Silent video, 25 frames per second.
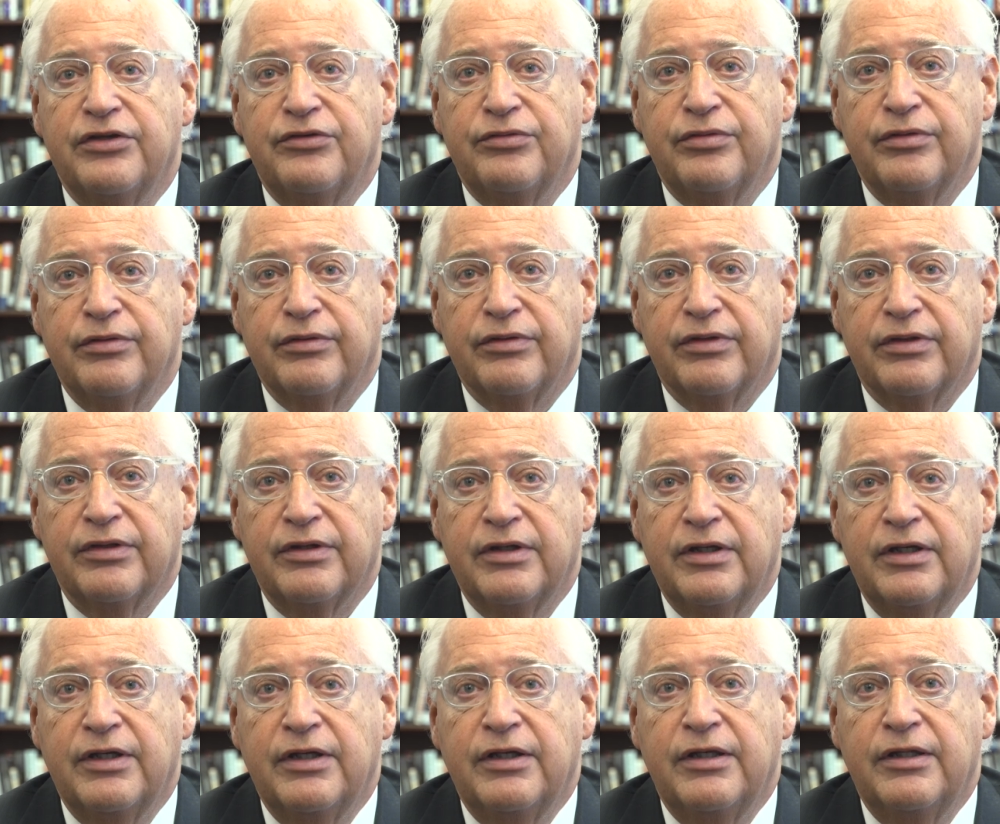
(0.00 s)
truth.
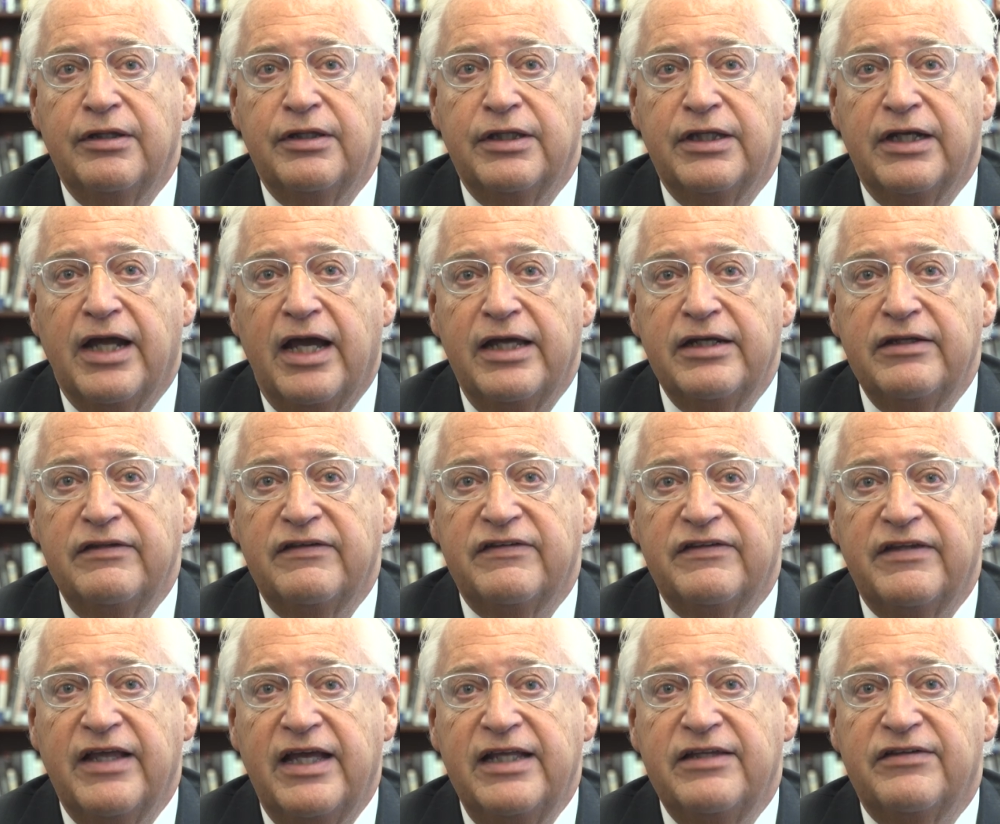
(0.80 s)
The United
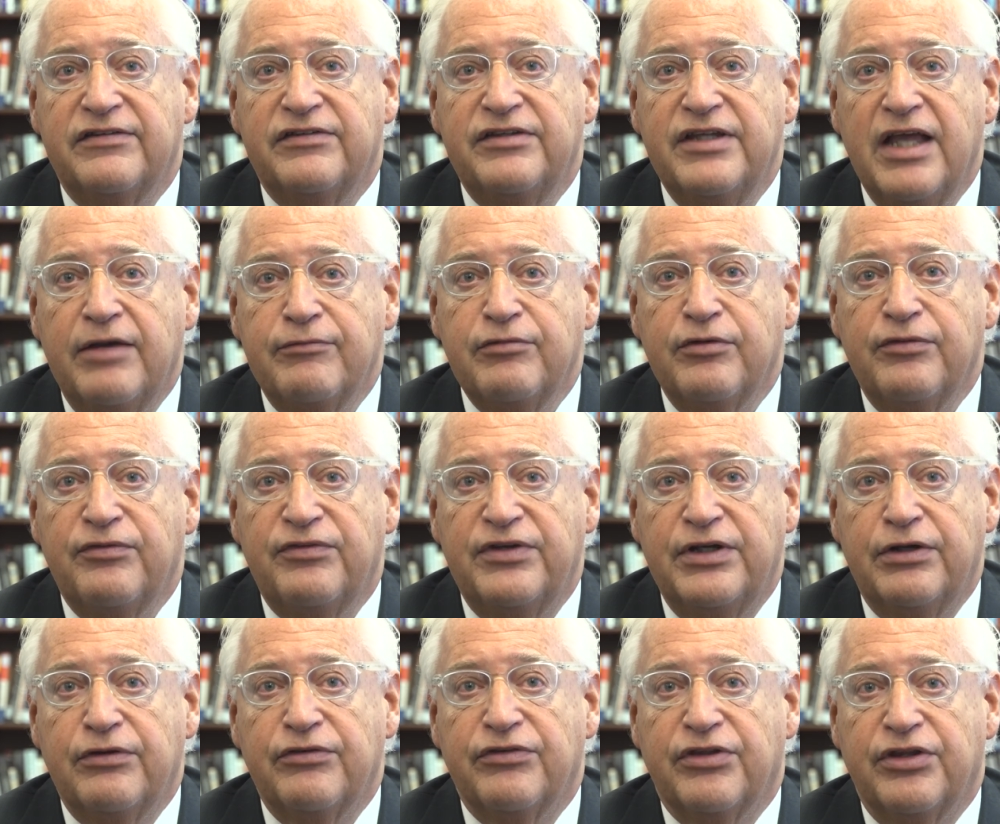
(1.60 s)
States never
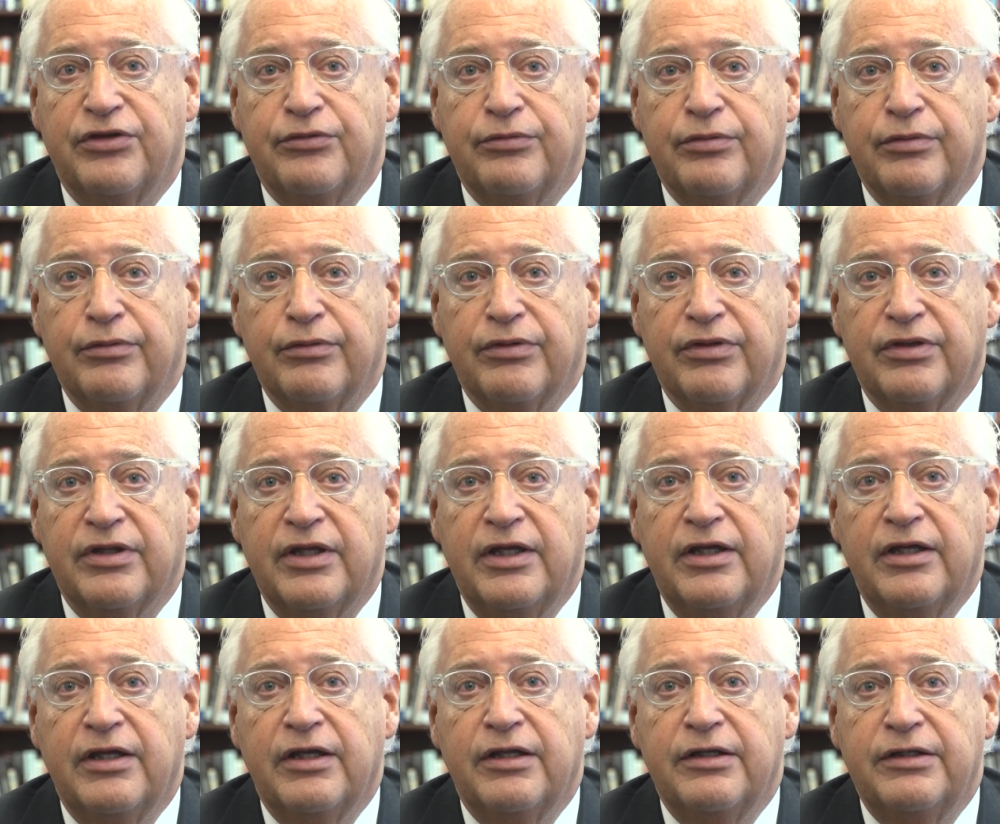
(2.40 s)
fears the truth,
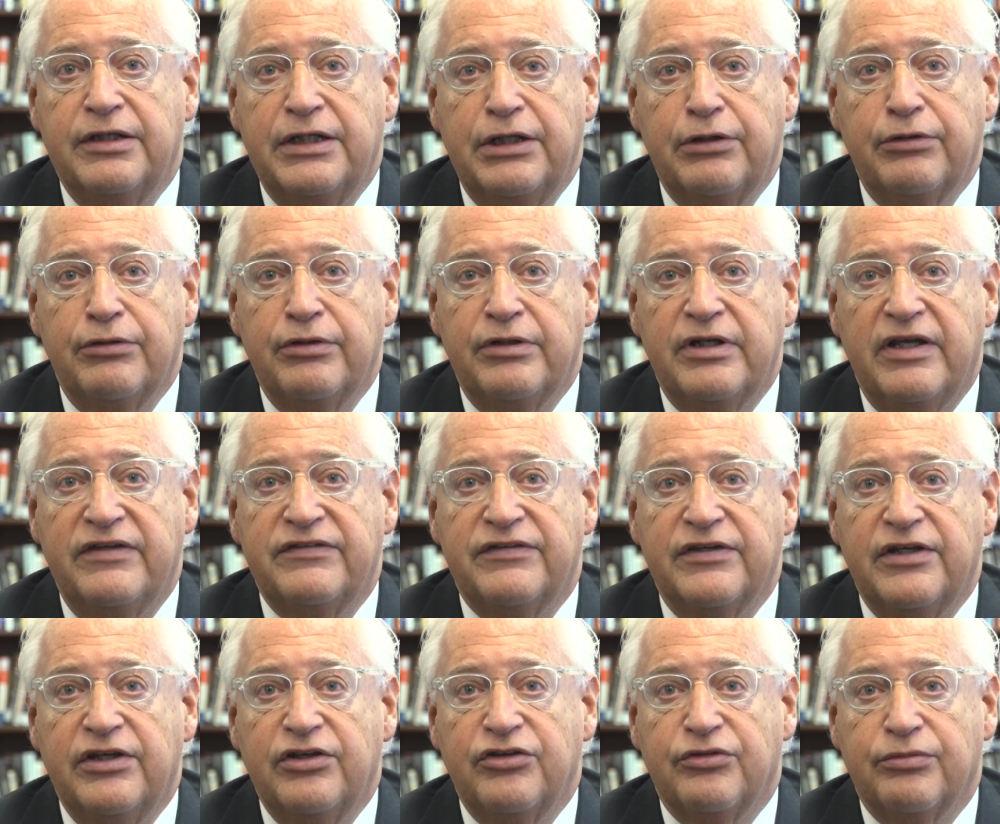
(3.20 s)
neither
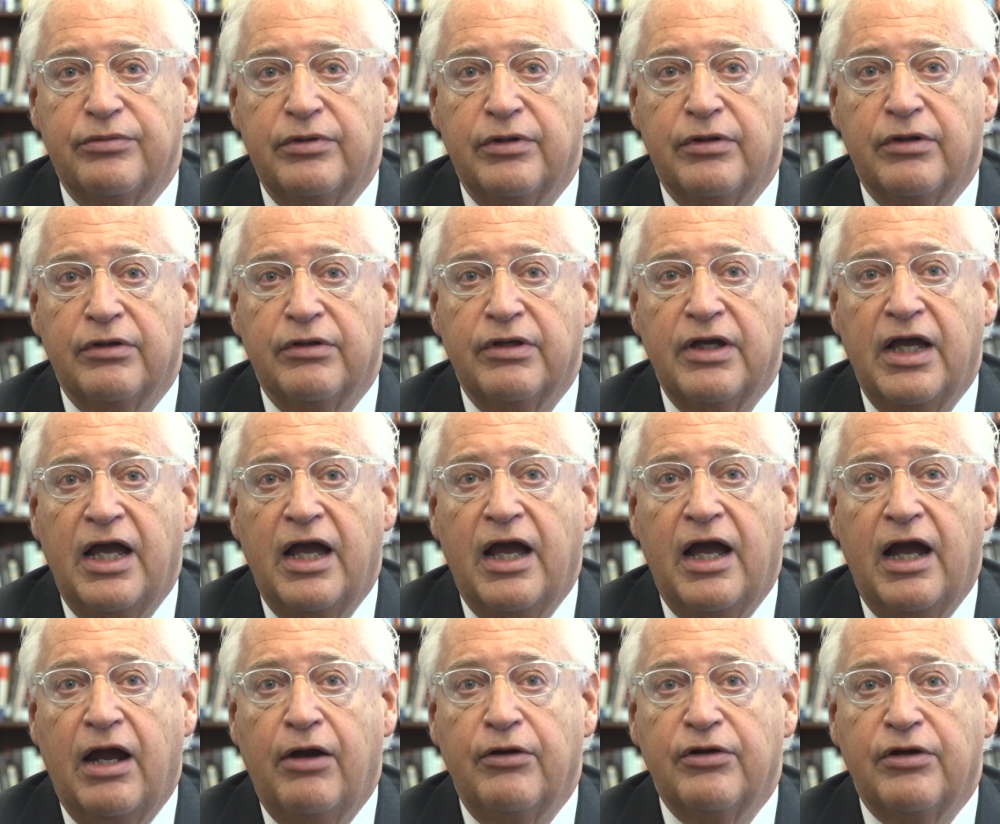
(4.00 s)
does Israel.
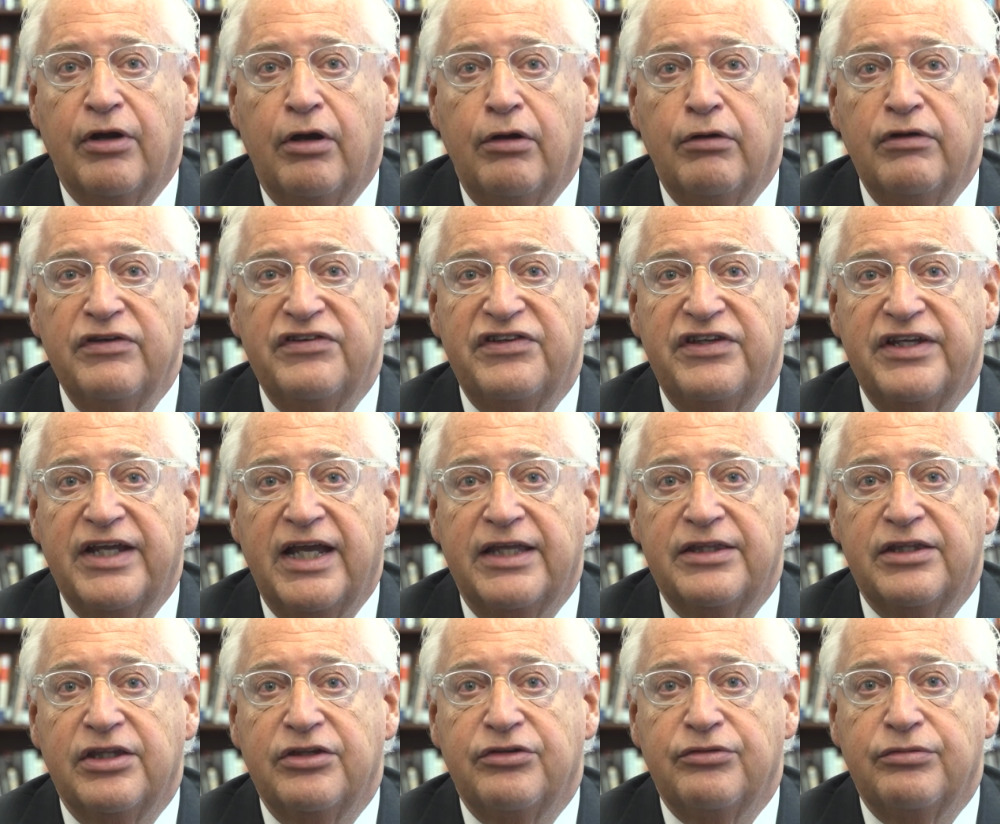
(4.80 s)
Our goal is to
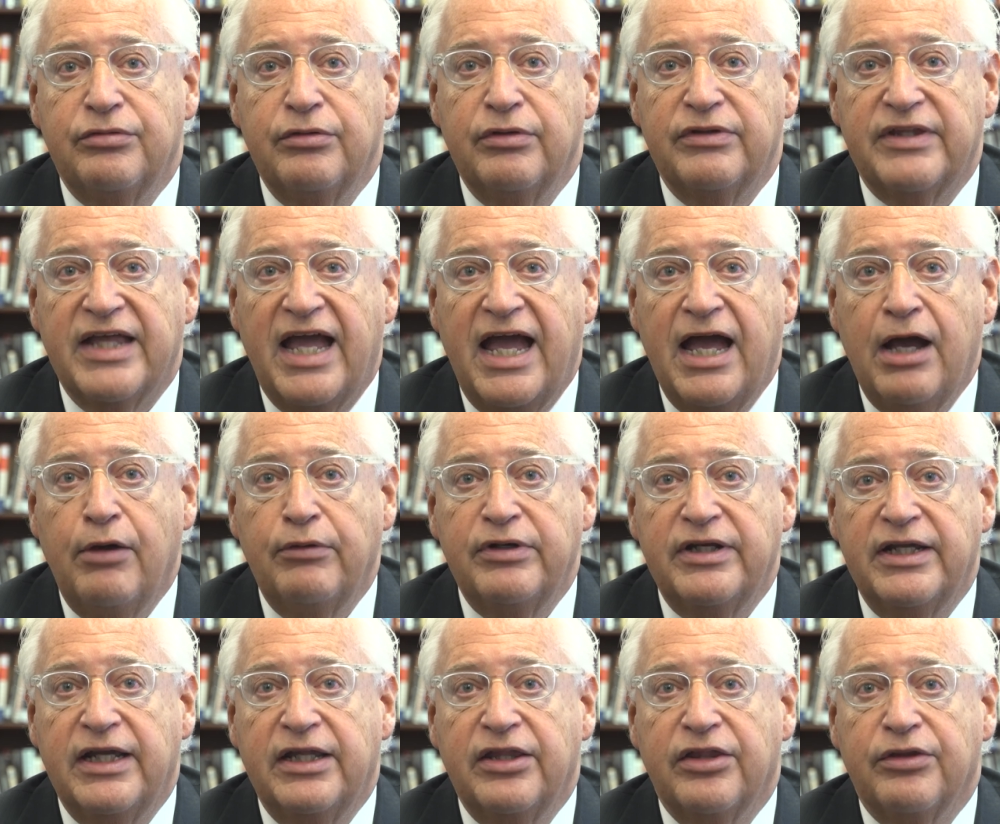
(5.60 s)
get the truth
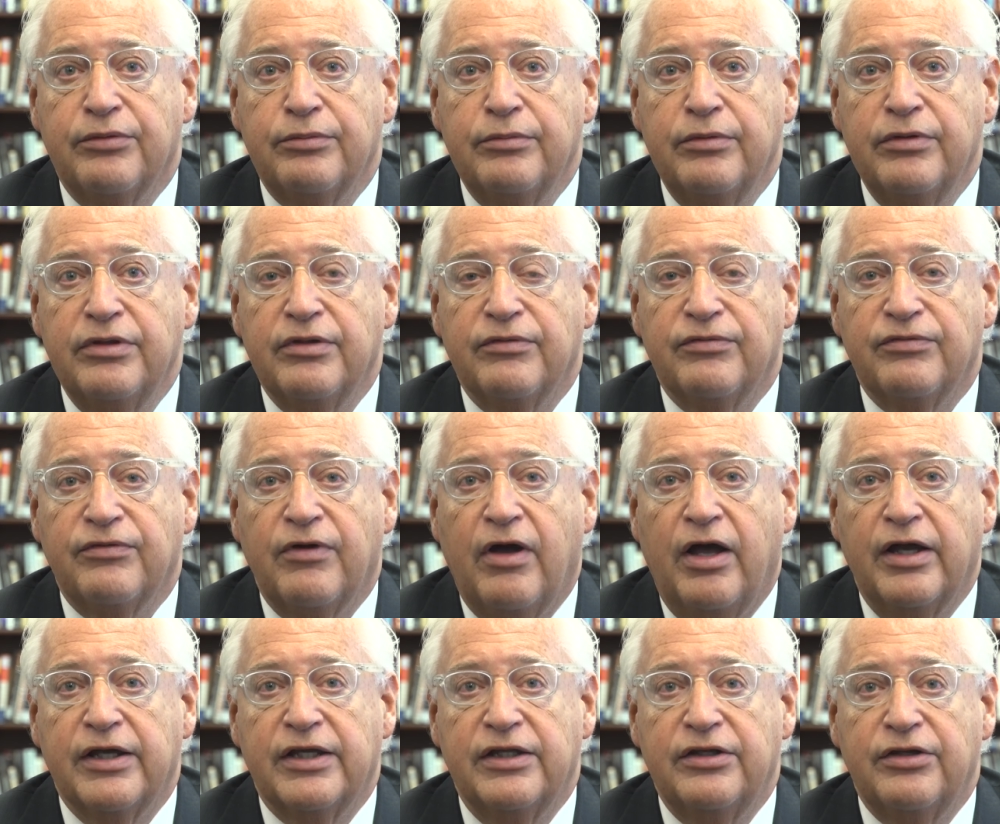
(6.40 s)
out and through the
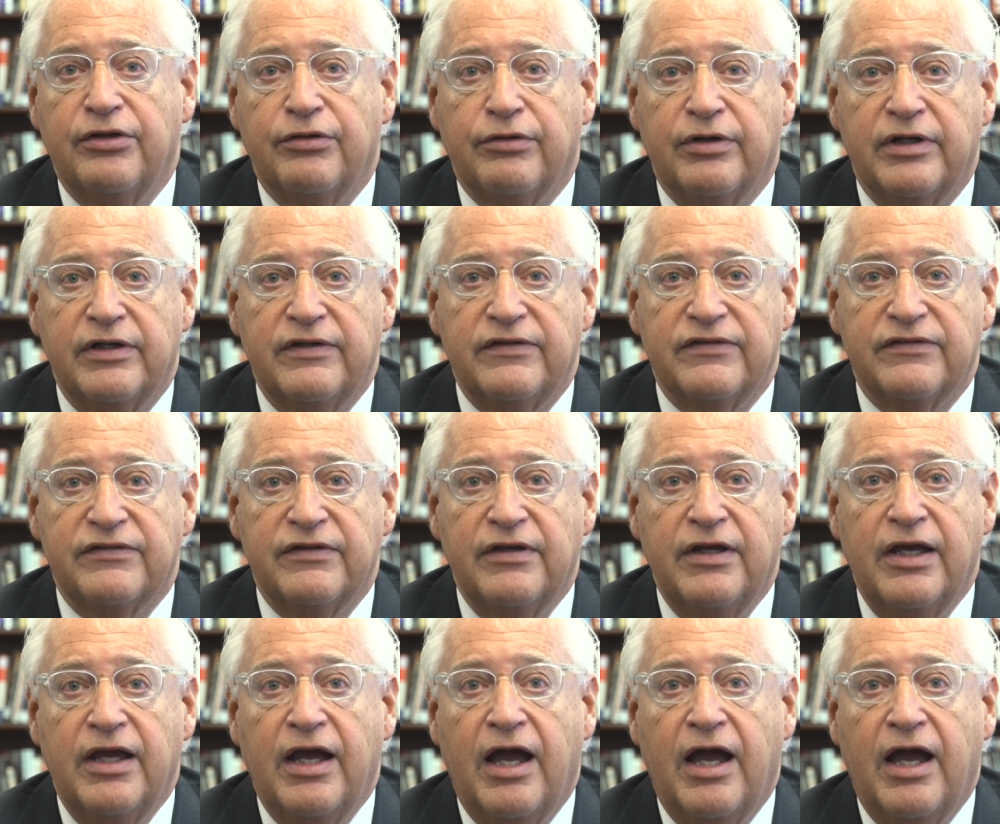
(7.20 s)
fog and noise.